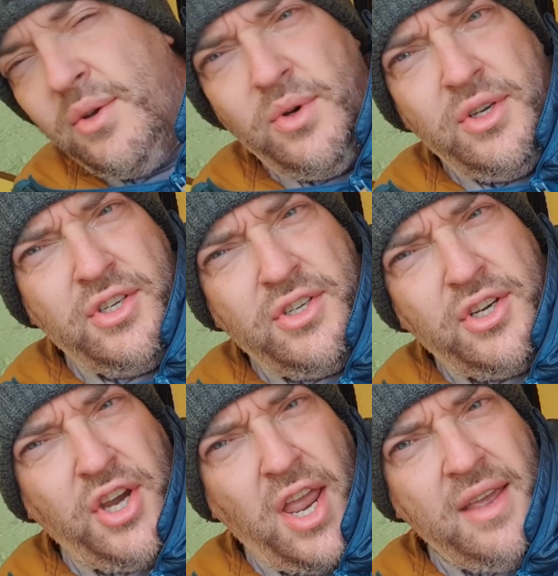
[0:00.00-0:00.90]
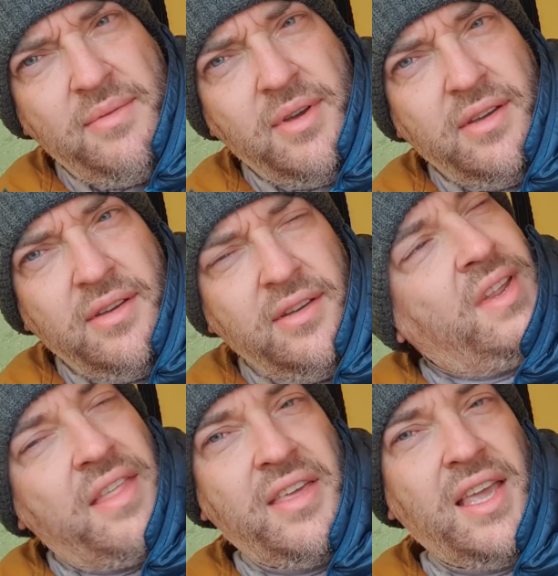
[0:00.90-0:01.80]
which is a shame.
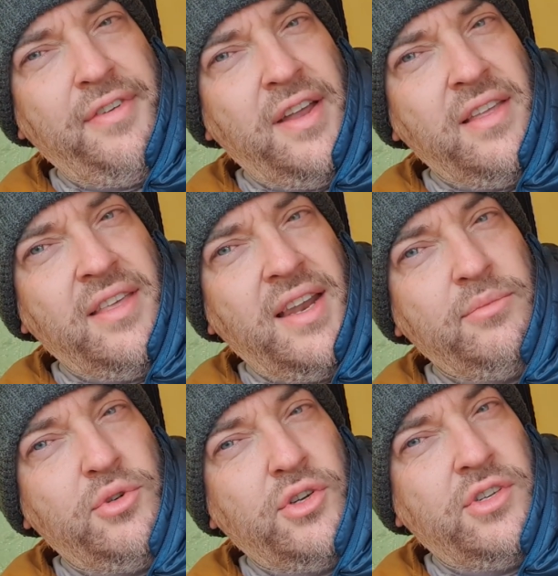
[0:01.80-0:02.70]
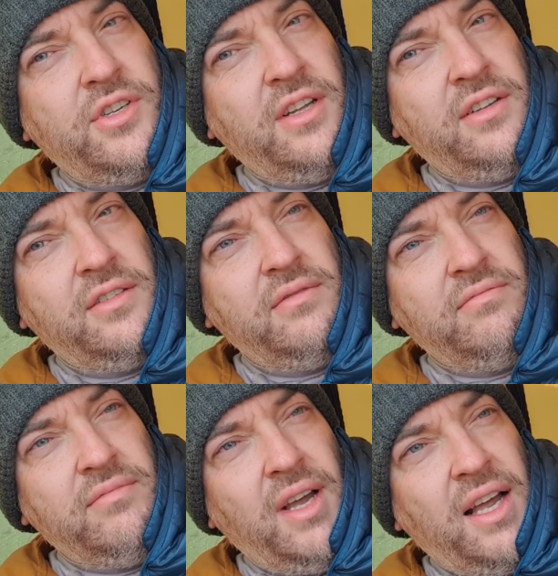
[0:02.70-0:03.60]
I think if anything, I'm just still,
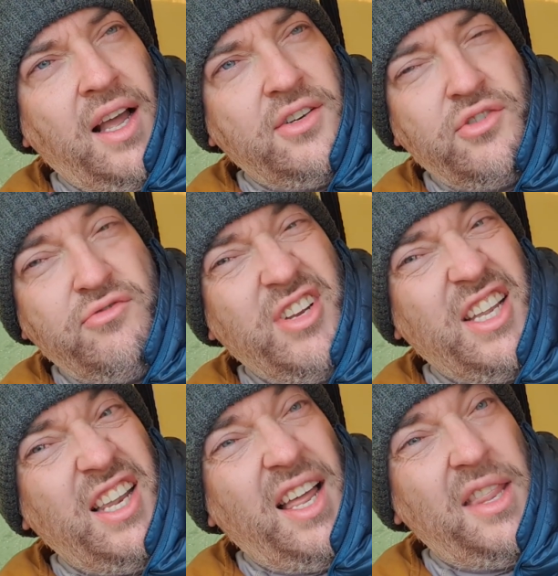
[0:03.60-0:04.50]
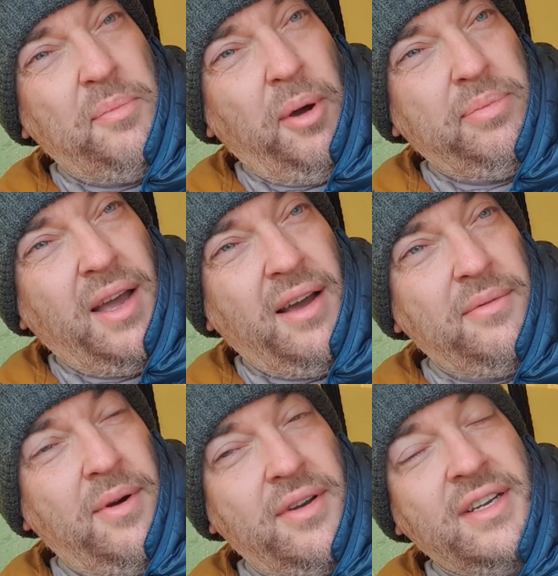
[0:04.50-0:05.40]
I just really like the Bobcat
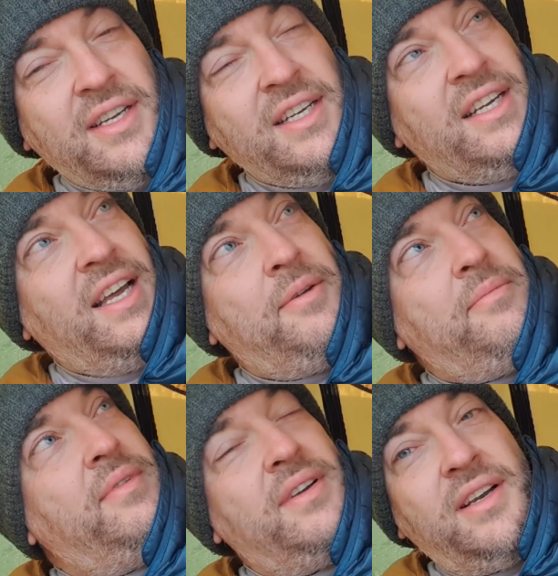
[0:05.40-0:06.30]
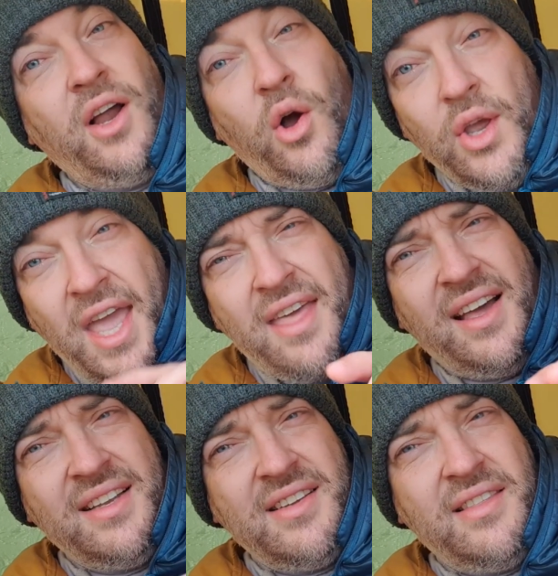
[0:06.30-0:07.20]
one. Oh yeah,
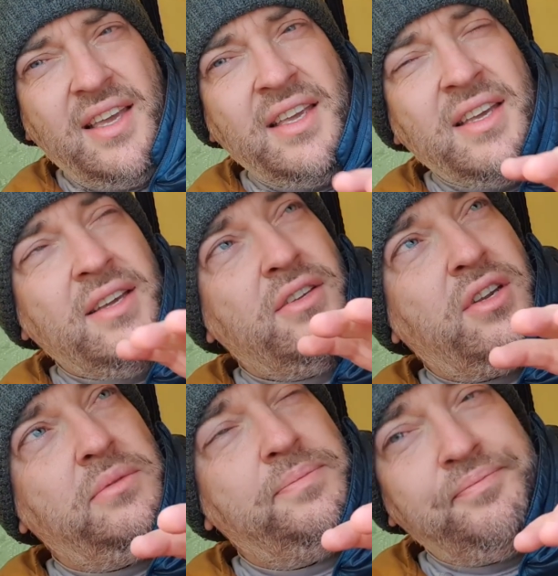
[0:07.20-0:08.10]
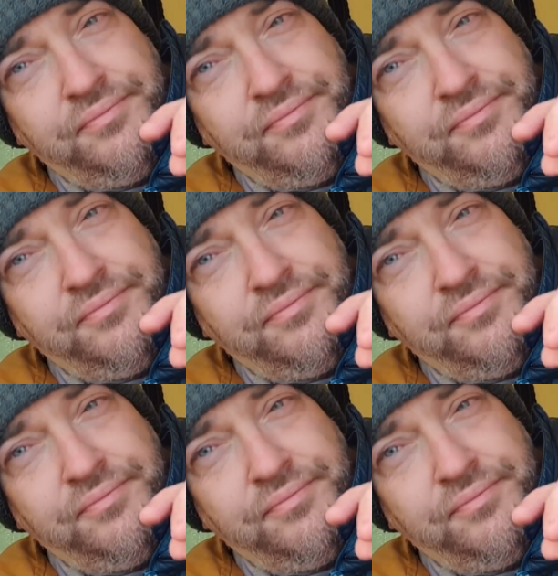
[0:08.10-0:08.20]
that's the thing. So